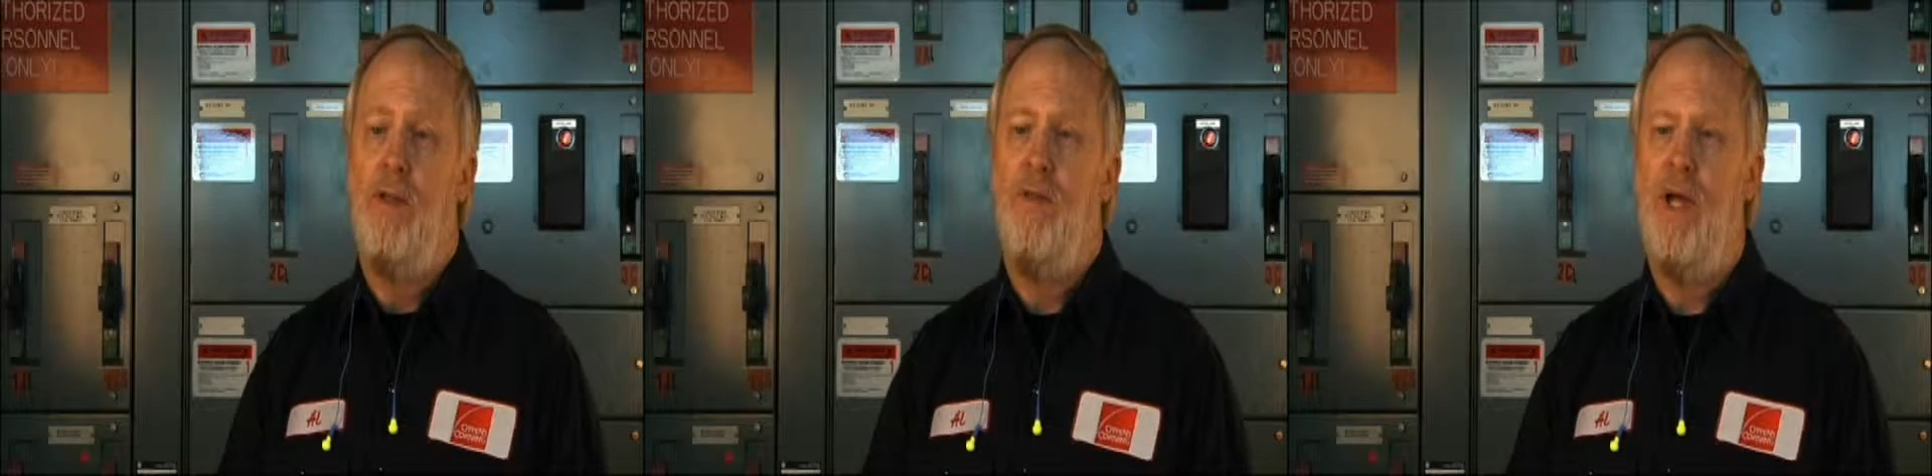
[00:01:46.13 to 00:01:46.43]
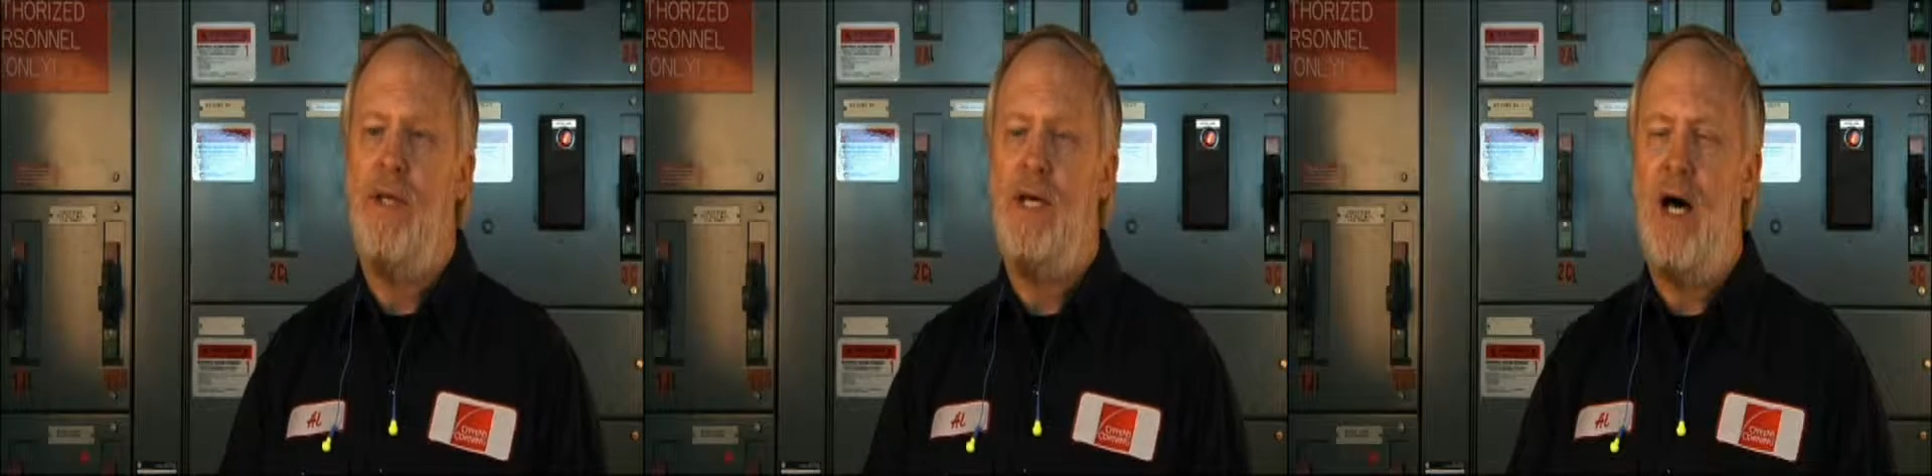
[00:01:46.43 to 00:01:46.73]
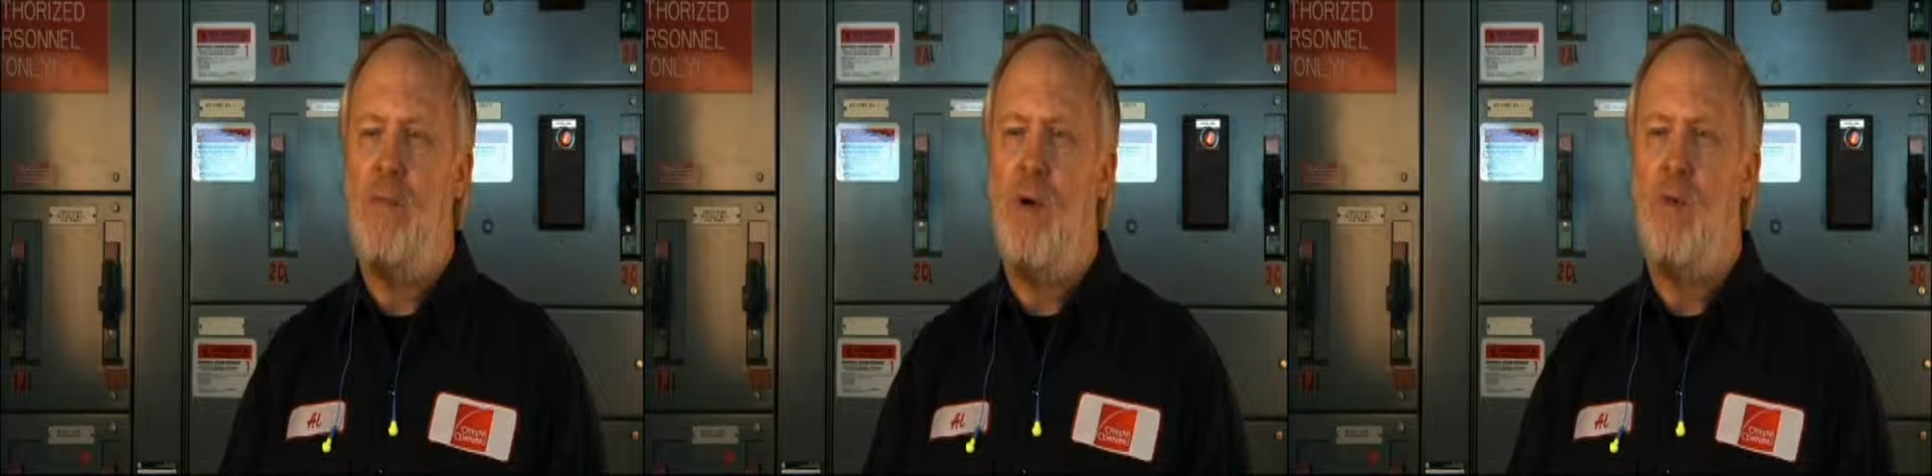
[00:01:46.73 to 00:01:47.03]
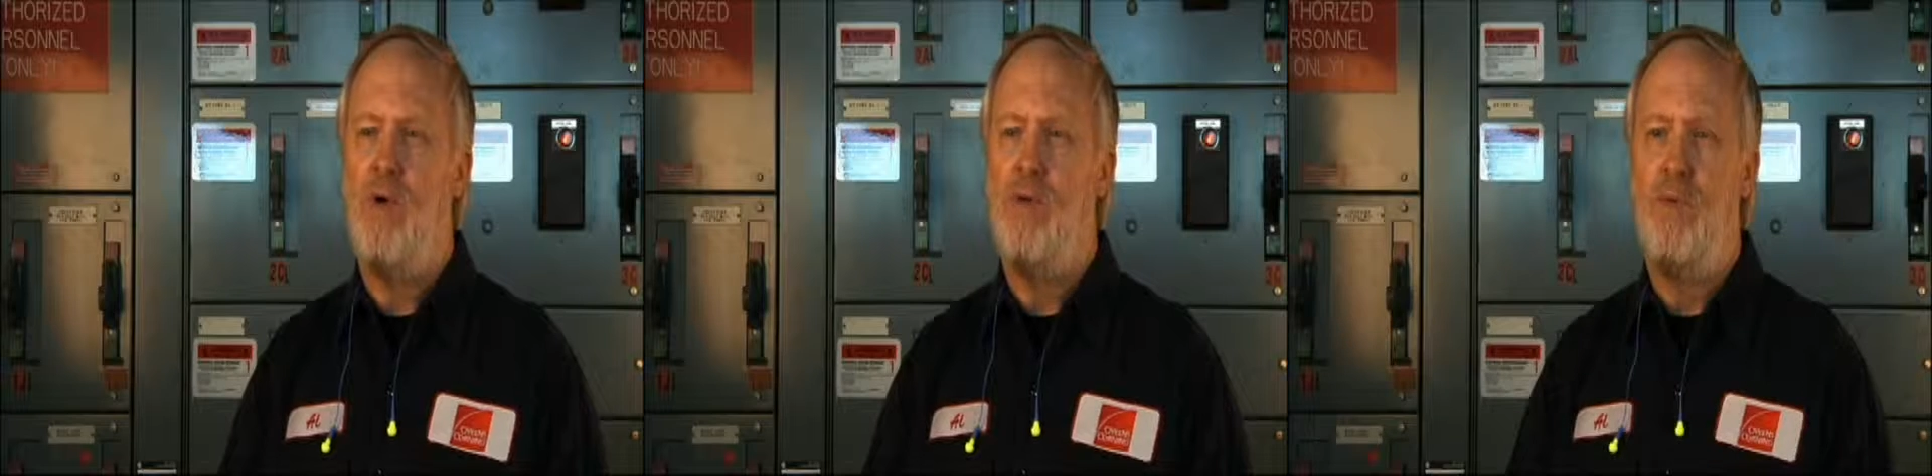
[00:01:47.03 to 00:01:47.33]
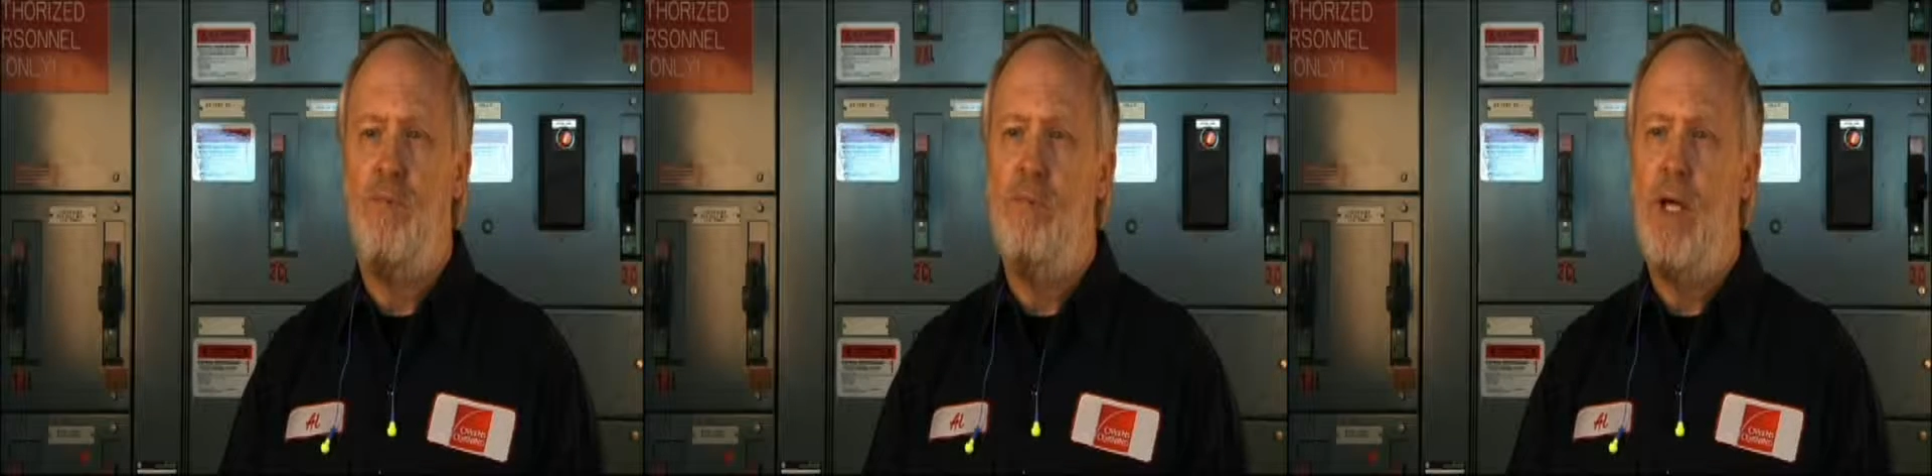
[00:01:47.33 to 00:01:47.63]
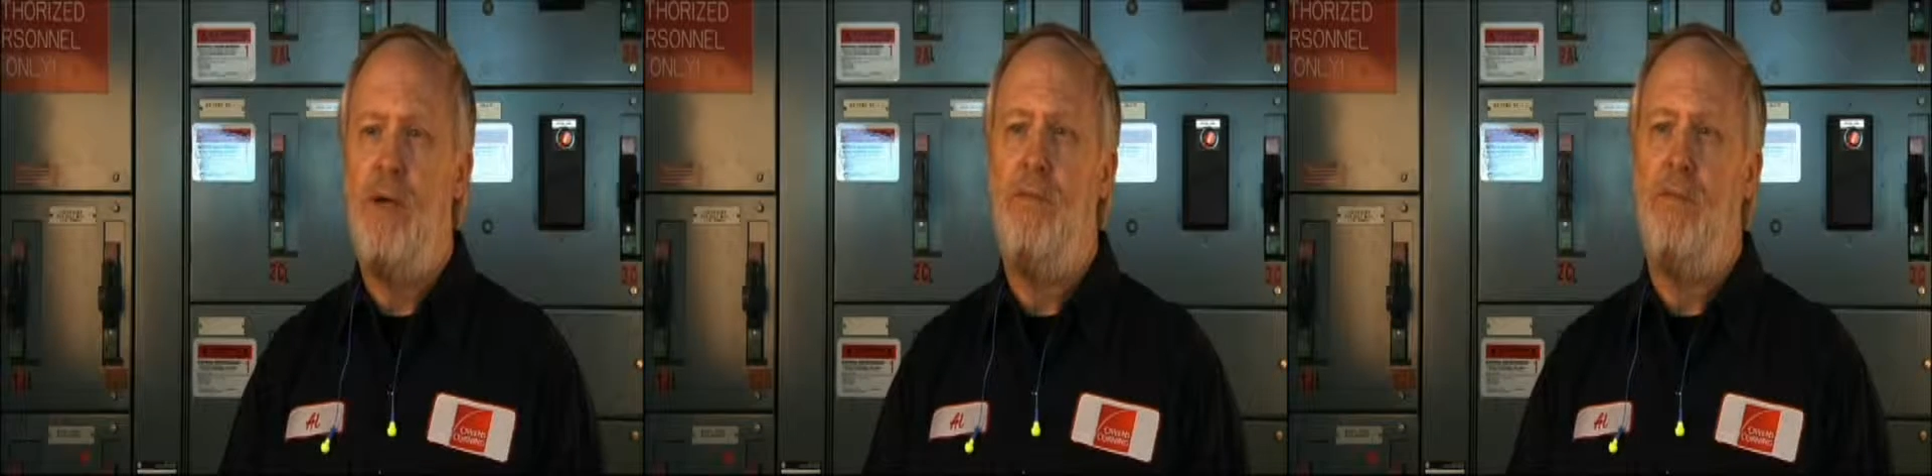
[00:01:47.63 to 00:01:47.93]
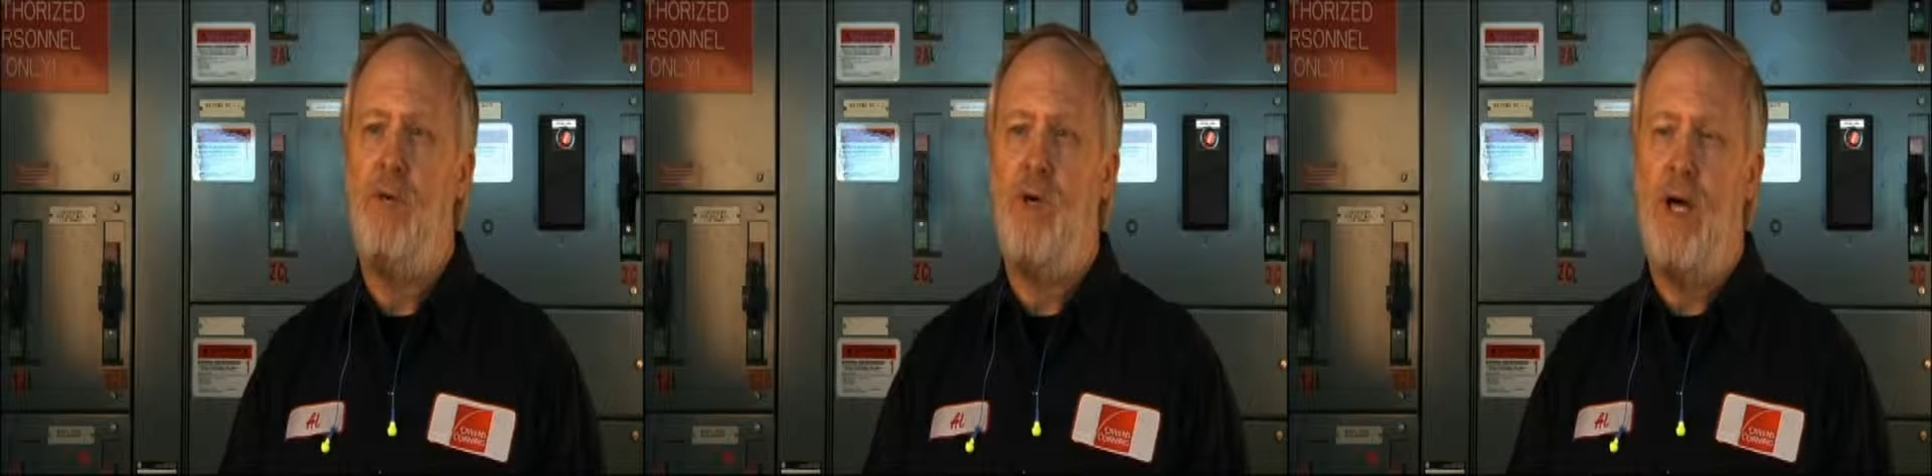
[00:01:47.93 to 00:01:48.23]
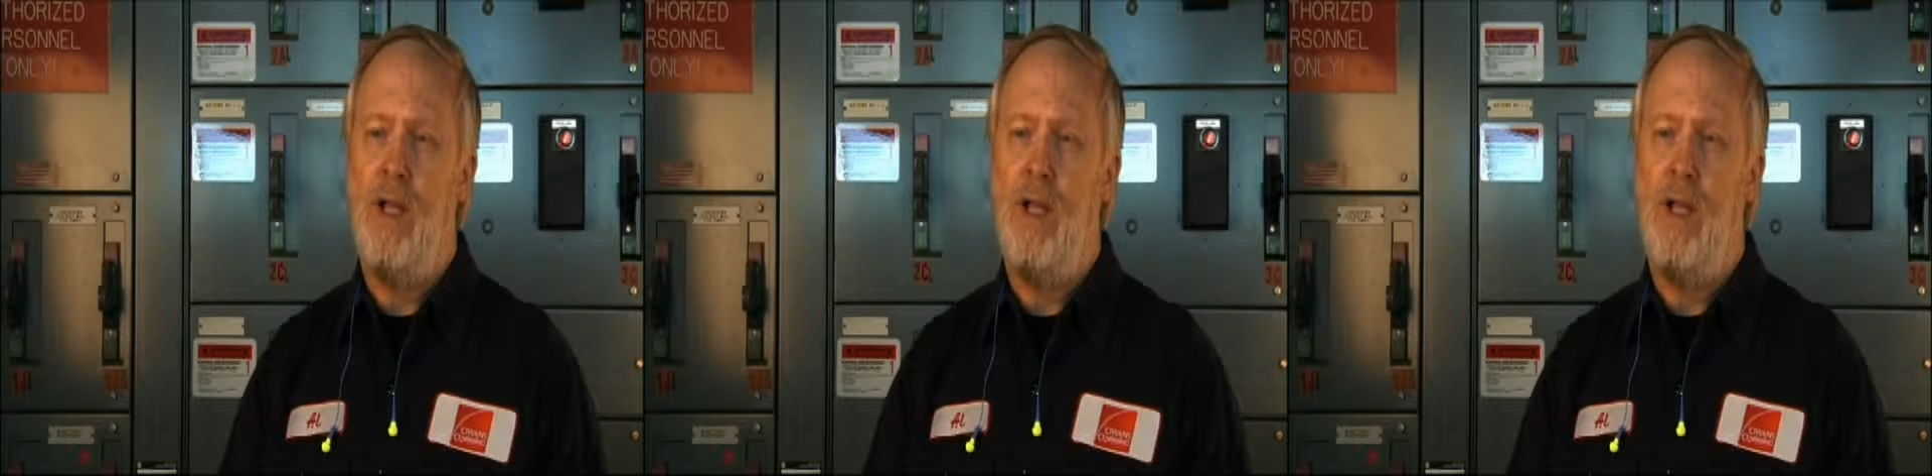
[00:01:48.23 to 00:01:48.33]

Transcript: Through that time, I worked with many Fluke